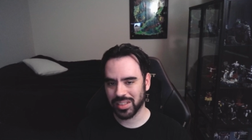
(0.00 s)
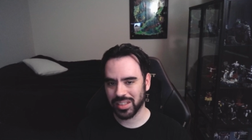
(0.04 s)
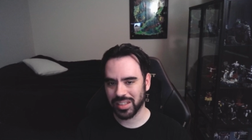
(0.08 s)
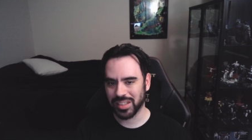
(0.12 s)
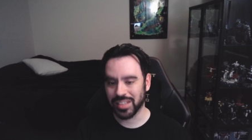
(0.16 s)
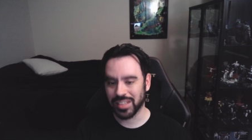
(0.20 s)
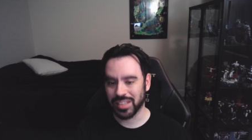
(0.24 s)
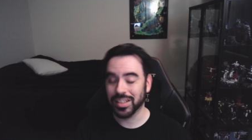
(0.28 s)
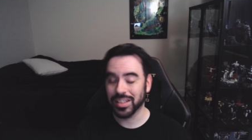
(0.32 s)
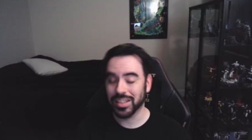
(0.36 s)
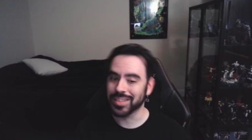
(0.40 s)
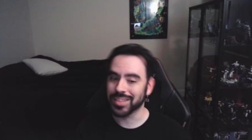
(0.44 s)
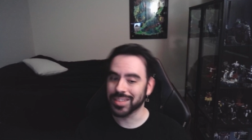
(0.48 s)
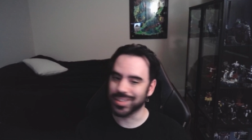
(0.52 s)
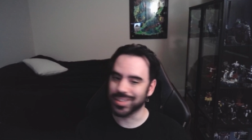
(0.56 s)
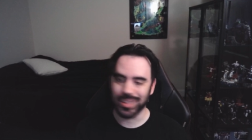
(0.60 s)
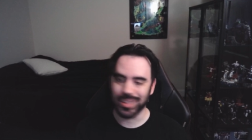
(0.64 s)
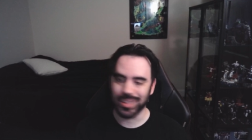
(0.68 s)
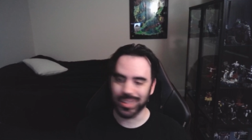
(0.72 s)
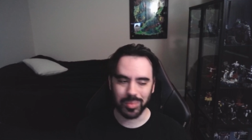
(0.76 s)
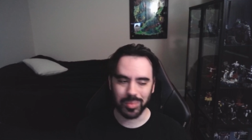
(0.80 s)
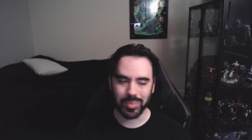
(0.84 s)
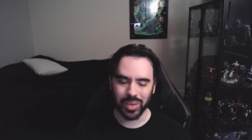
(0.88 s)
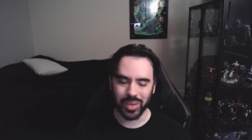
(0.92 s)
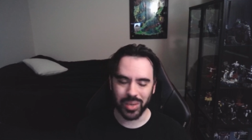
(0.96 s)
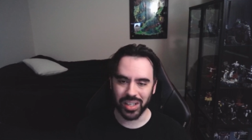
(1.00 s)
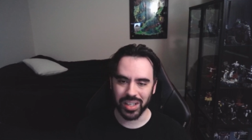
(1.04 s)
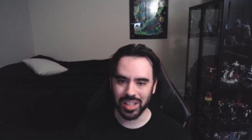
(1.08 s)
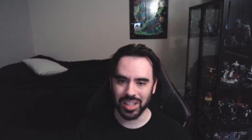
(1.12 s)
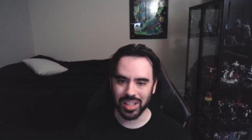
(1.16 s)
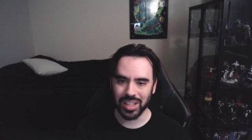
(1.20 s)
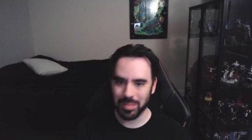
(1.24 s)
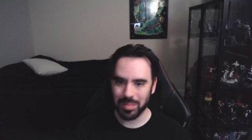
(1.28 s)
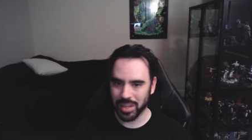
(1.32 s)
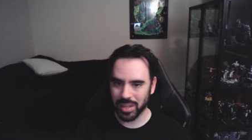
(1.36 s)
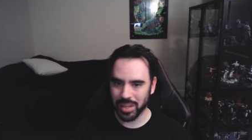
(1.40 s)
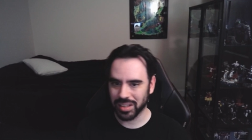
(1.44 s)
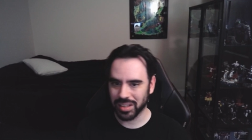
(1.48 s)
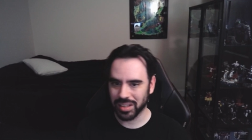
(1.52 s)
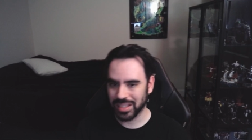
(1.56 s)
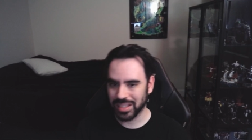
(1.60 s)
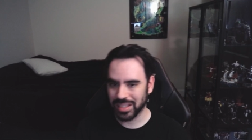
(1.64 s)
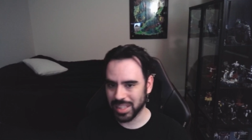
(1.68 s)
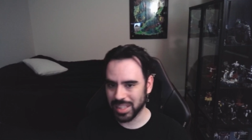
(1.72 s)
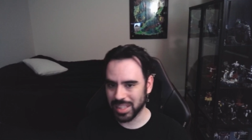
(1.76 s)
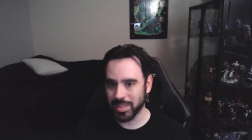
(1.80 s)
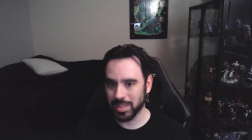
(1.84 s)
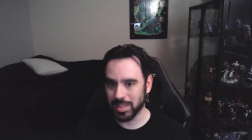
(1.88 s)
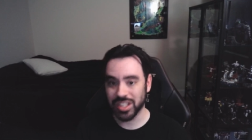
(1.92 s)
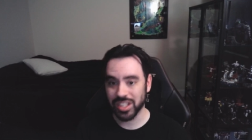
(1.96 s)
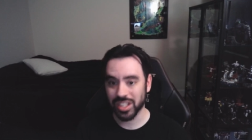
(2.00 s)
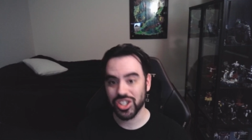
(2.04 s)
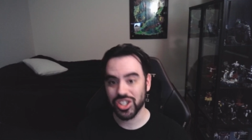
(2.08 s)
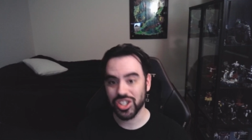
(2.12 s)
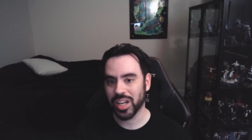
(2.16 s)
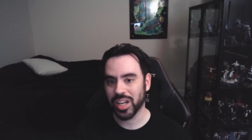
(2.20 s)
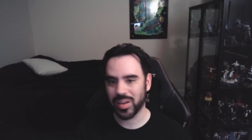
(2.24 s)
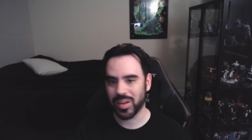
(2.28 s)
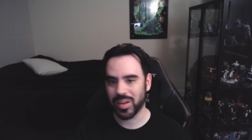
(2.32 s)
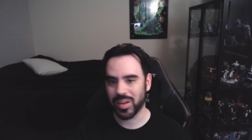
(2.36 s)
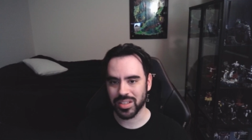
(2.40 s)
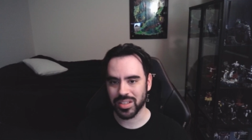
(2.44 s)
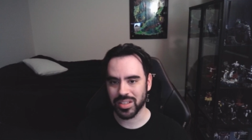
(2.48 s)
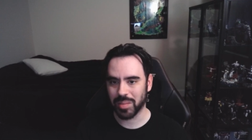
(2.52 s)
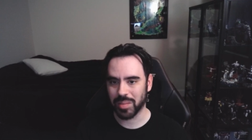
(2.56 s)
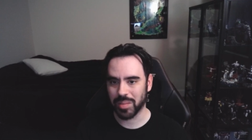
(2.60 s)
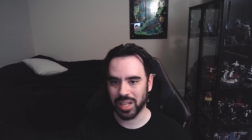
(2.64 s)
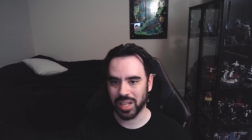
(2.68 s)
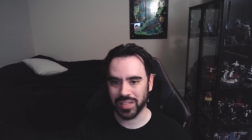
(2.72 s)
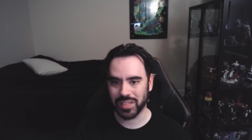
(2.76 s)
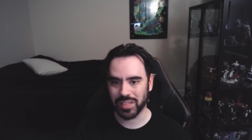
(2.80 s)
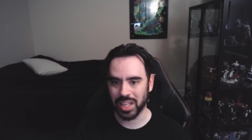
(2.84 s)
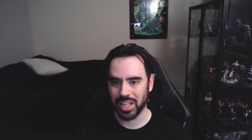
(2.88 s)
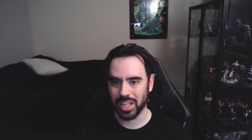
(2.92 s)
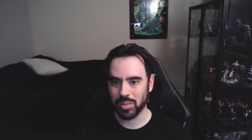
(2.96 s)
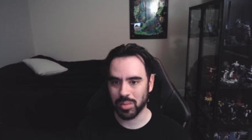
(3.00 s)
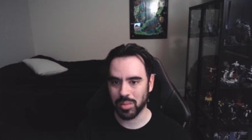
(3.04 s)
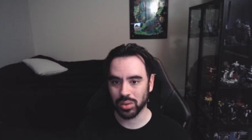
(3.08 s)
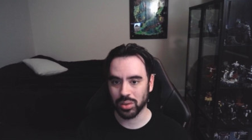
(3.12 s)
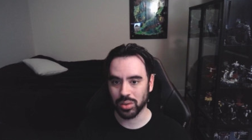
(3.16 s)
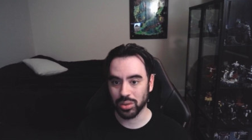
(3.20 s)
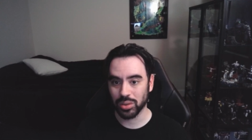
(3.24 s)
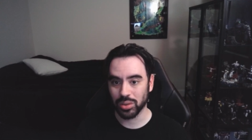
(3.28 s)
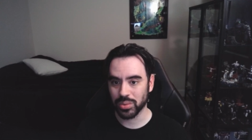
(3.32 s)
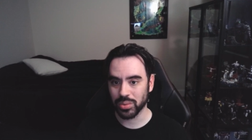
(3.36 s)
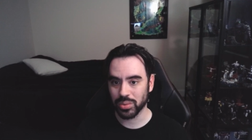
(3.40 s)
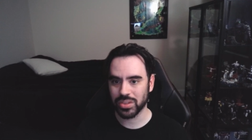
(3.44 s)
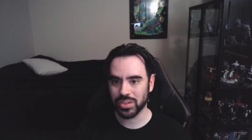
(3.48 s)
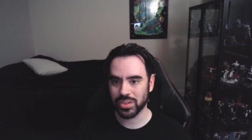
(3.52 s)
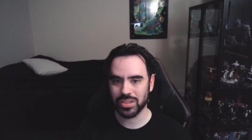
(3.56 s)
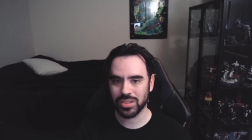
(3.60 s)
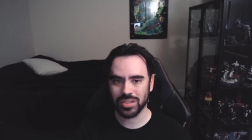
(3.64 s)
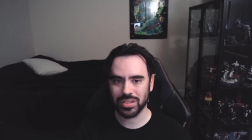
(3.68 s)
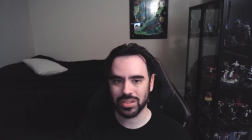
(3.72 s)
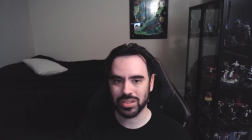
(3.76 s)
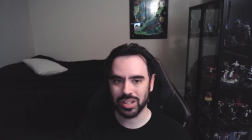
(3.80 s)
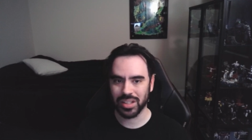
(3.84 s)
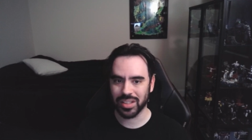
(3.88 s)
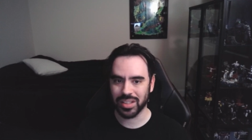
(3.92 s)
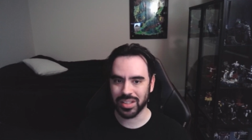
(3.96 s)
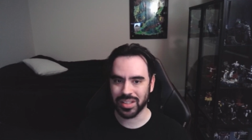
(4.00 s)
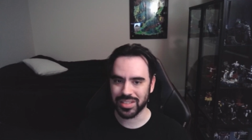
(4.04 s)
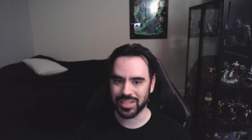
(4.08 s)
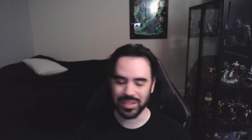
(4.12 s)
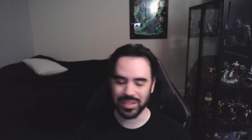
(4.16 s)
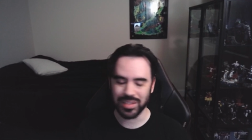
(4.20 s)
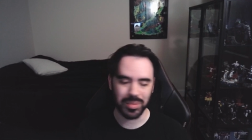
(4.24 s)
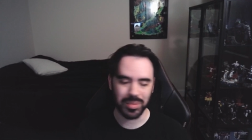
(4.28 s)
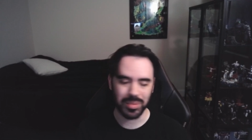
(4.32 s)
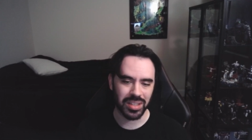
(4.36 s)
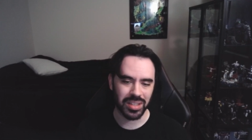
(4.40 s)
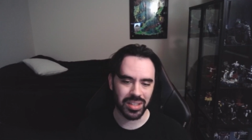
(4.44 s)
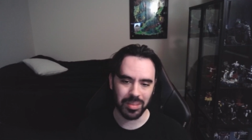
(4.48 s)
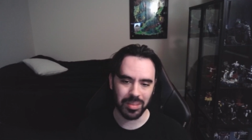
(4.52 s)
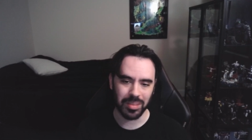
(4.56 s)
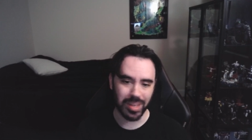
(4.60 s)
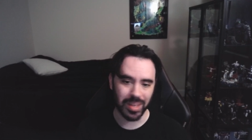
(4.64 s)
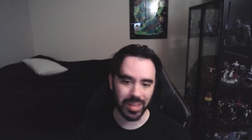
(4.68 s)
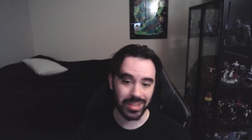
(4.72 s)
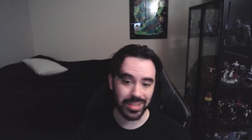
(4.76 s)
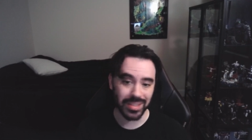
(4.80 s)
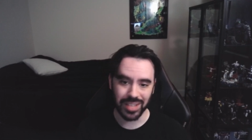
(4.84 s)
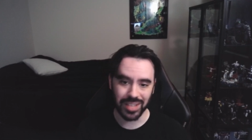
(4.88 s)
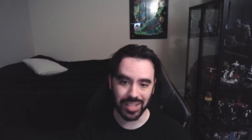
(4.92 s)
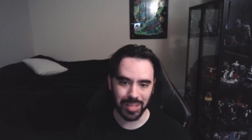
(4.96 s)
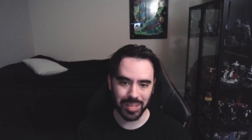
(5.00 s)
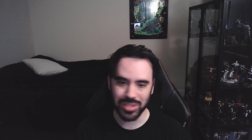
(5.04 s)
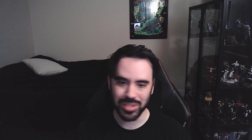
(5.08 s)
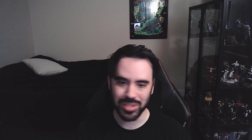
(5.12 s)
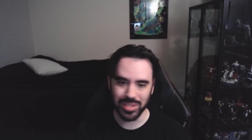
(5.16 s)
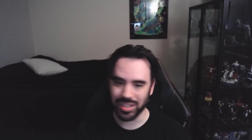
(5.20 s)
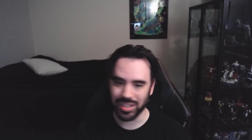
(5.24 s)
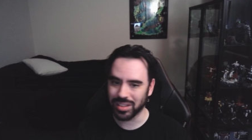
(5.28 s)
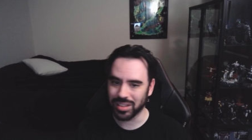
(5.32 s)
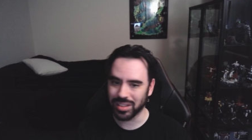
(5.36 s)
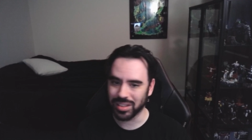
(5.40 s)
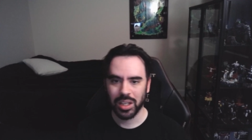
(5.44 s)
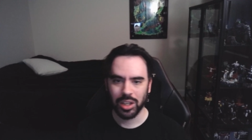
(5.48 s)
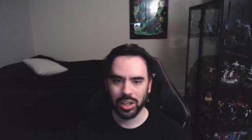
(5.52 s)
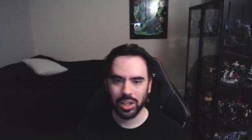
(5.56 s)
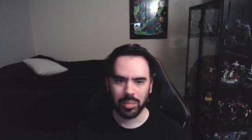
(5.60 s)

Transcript: it doesn't look pretty, but keeping a generous amount of cable loose uh, seemed to be the best option.